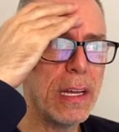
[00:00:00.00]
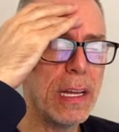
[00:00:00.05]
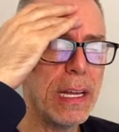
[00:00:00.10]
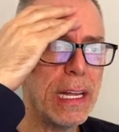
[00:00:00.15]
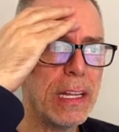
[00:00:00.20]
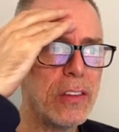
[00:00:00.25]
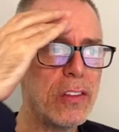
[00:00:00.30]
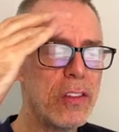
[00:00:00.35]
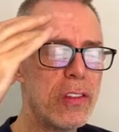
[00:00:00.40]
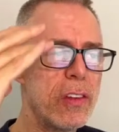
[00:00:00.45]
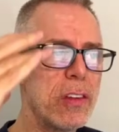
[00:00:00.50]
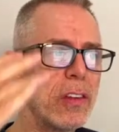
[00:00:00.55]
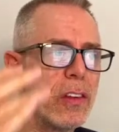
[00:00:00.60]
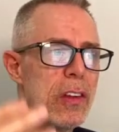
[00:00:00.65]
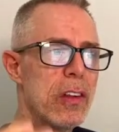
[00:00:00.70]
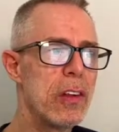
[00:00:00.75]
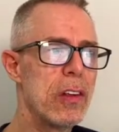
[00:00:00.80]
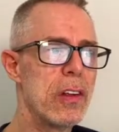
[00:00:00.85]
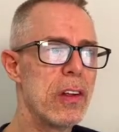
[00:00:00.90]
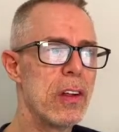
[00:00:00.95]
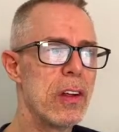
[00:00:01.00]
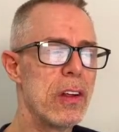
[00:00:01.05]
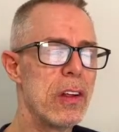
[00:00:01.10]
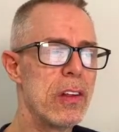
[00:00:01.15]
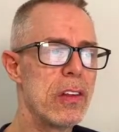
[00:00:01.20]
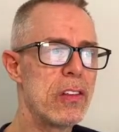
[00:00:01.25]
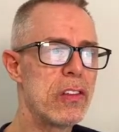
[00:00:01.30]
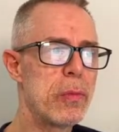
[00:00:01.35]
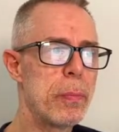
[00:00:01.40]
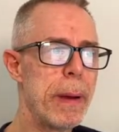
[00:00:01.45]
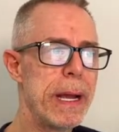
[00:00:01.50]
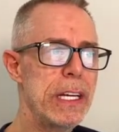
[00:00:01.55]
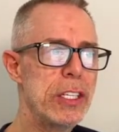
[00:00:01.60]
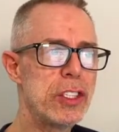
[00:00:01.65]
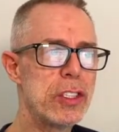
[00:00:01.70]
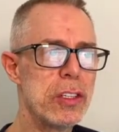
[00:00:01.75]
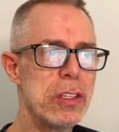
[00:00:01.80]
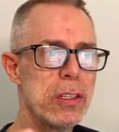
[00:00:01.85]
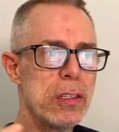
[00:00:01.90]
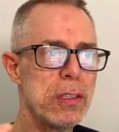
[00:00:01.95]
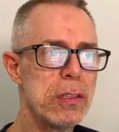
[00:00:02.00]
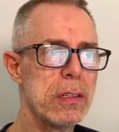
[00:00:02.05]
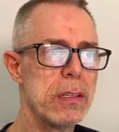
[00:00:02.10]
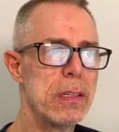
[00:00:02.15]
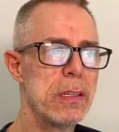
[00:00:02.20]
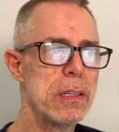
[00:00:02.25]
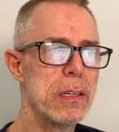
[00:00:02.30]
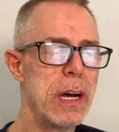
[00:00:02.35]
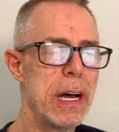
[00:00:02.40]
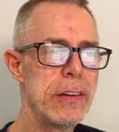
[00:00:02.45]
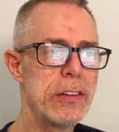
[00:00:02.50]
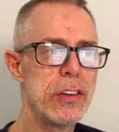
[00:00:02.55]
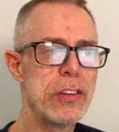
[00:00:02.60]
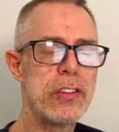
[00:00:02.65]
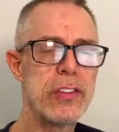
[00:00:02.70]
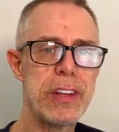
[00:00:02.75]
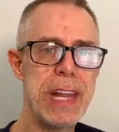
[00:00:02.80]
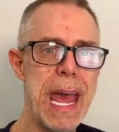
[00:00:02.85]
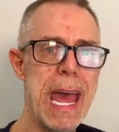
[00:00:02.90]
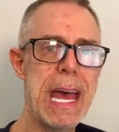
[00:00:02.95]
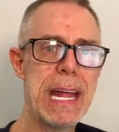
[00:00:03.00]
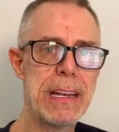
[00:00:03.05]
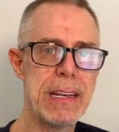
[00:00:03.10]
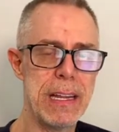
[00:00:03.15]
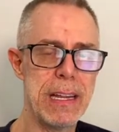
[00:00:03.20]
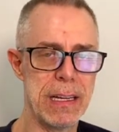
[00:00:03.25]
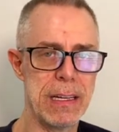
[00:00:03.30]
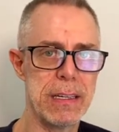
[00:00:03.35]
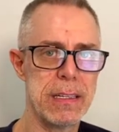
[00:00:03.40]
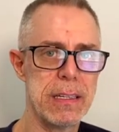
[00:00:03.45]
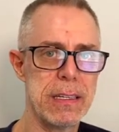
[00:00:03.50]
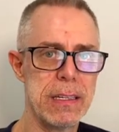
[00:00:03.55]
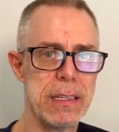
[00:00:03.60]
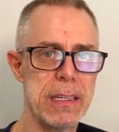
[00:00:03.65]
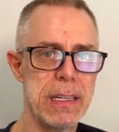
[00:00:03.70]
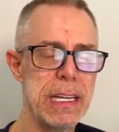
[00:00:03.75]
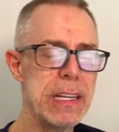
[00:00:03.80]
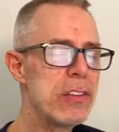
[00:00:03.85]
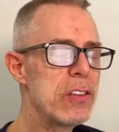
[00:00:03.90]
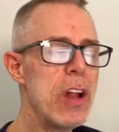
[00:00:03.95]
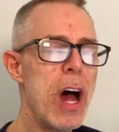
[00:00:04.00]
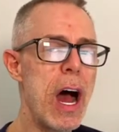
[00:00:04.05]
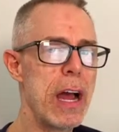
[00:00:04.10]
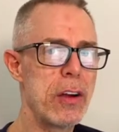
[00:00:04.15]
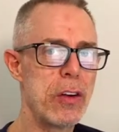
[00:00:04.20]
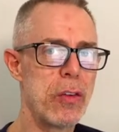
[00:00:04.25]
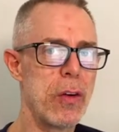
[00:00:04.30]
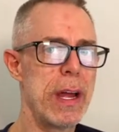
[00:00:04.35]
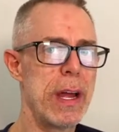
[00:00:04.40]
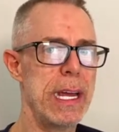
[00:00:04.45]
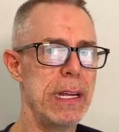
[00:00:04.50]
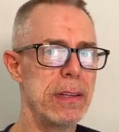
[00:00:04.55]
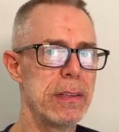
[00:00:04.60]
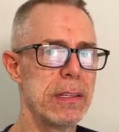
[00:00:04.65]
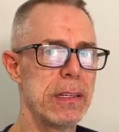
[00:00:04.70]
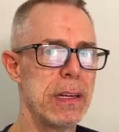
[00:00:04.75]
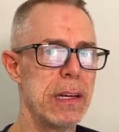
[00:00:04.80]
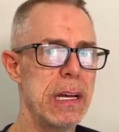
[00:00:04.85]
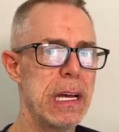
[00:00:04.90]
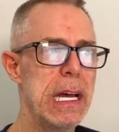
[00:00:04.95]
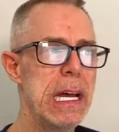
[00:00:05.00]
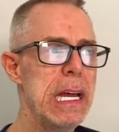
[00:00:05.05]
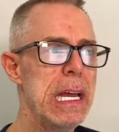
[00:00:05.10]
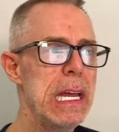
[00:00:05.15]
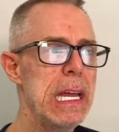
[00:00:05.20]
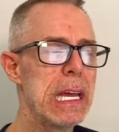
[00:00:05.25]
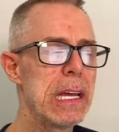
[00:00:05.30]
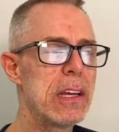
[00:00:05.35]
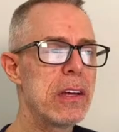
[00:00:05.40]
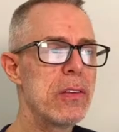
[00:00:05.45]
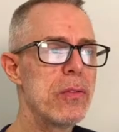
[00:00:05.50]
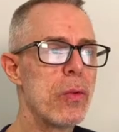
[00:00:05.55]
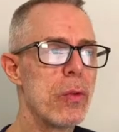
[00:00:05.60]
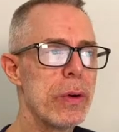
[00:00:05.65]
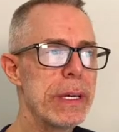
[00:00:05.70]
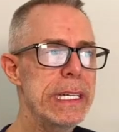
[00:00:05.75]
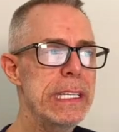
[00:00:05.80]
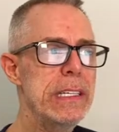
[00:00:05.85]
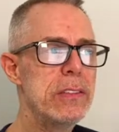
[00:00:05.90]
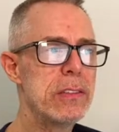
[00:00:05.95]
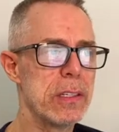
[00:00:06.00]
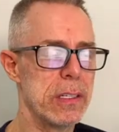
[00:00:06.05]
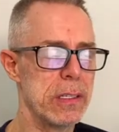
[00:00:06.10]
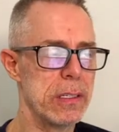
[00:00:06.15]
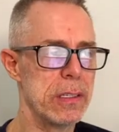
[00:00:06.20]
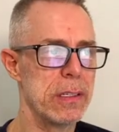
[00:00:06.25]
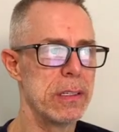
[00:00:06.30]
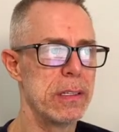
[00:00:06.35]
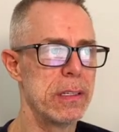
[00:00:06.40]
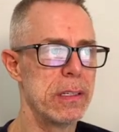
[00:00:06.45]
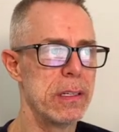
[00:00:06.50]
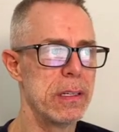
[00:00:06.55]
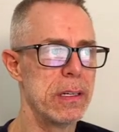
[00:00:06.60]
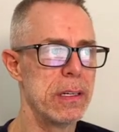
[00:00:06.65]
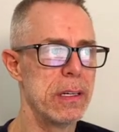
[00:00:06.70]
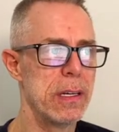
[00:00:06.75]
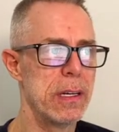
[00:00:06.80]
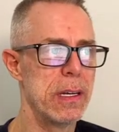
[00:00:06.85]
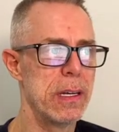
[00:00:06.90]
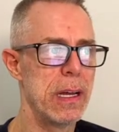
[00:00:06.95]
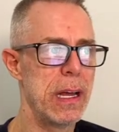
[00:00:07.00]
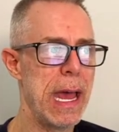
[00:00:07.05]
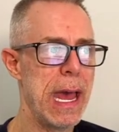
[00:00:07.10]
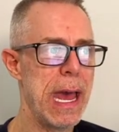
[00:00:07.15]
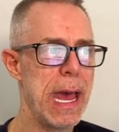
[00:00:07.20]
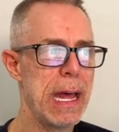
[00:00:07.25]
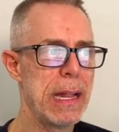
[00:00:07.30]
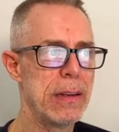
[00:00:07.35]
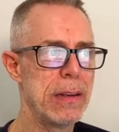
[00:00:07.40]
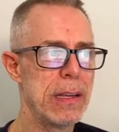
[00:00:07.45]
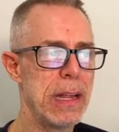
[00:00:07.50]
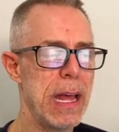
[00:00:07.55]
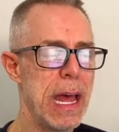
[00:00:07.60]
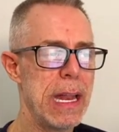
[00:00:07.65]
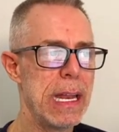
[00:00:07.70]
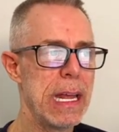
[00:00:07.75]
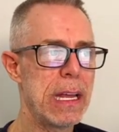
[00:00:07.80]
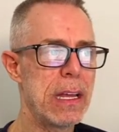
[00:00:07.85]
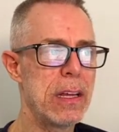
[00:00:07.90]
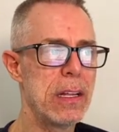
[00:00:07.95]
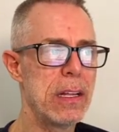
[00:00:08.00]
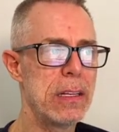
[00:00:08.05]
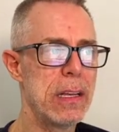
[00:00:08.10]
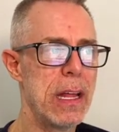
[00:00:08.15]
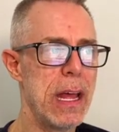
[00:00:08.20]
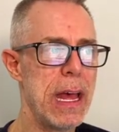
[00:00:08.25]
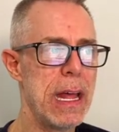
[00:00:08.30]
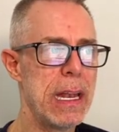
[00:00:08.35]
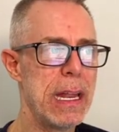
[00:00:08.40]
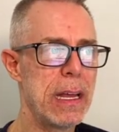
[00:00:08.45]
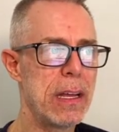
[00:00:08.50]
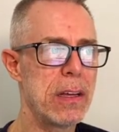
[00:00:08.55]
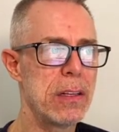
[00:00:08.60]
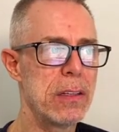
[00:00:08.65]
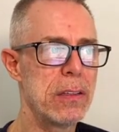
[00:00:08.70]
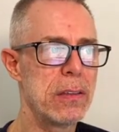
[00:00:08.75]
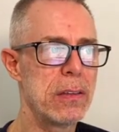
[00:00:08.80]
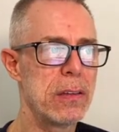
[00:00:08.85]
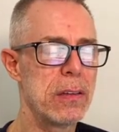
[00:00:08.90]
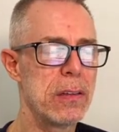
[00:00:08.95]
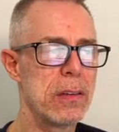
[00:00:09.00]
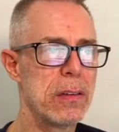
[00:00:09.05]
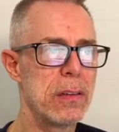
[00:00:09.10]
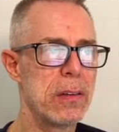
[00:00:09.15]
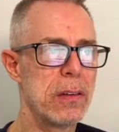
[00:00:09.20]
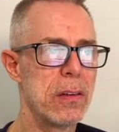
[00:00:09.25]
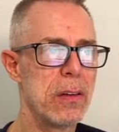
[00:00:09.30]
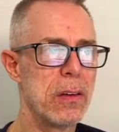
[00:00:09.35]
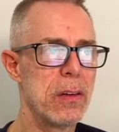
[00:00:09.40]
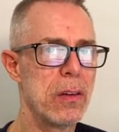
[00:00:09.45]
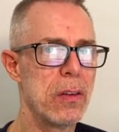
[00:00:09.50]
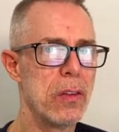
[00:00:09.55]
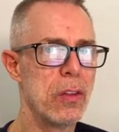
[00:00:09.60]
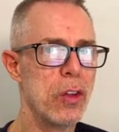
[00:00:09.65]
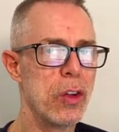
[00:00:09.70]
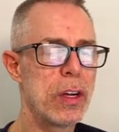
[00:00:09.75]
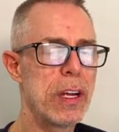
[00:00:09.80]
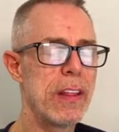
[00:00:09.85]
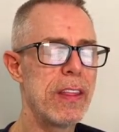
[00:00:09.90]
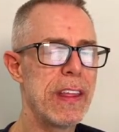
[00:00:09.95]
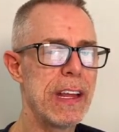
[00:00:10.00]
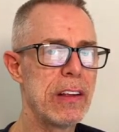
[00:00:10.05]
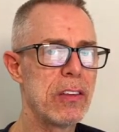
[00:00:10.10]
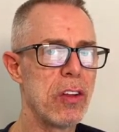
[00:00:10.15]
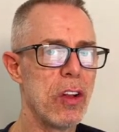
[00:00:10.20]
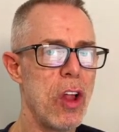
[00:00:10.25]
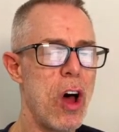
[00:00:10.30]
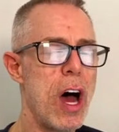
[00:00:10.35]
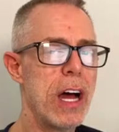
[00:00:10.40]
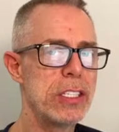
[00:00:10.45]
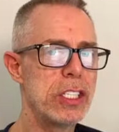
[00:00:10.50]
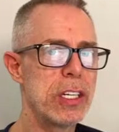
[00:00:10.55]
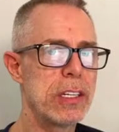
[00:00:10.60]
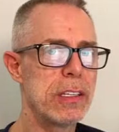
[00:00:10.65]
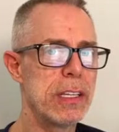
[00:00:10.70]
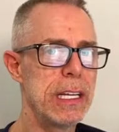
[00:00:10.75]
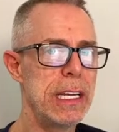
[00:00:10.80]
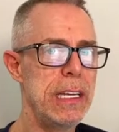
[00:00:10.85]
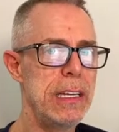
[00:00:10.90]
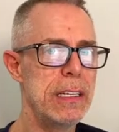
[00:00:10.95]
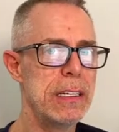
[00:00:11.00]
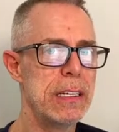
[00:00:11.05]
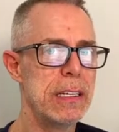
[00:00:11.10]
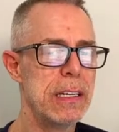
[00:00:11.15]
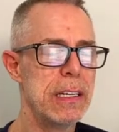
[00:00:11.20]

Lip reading: its spatial understanding is not great. It can reason, and it can look at things logically,